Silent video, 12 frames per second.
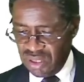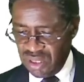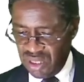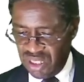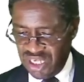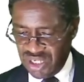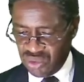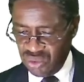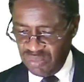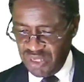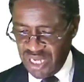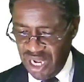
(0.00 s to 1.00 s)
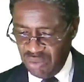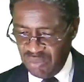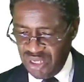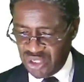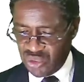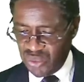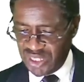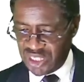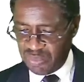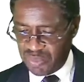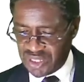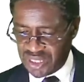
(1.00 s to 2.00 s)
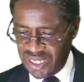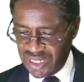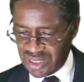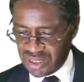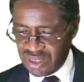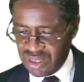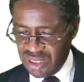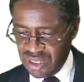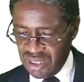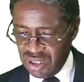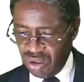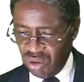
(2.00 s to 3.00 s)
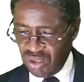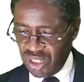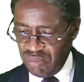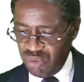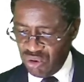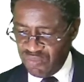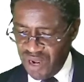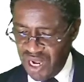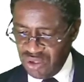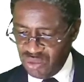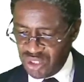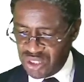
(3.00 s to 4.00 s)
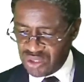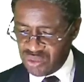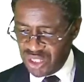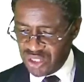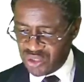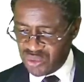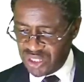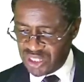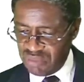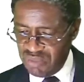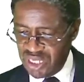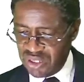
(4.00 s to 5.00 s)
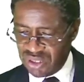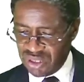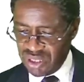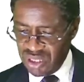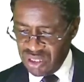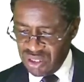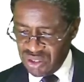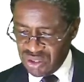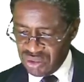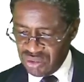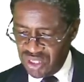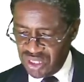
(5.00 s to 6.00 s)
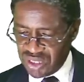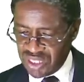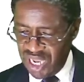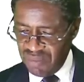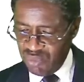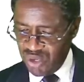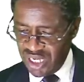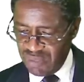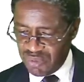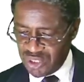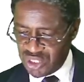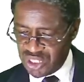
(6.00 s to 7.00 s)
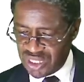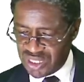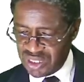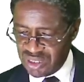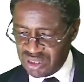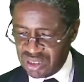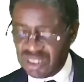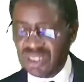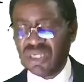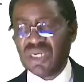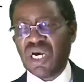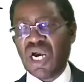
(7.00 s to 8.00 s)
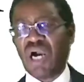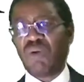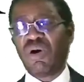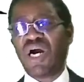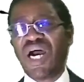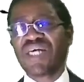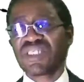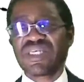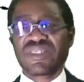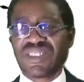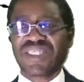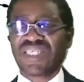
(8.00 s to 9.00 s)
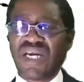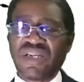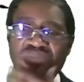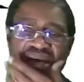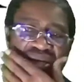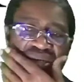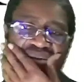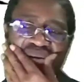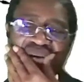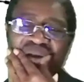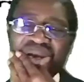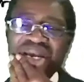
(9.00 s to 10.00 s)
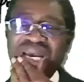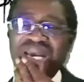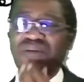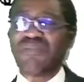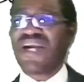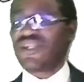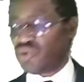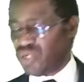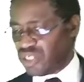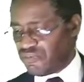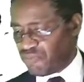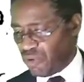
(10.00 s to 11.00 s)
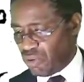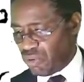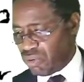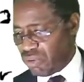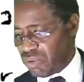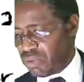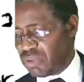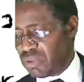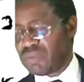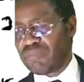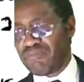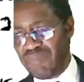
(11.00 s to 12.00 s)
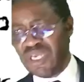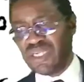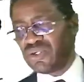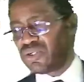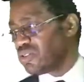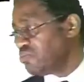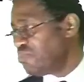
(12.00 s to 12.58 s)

This will now be 20% on the book value, which is 120 million. So this time we are depreciating our assets that are remaining by 24 million.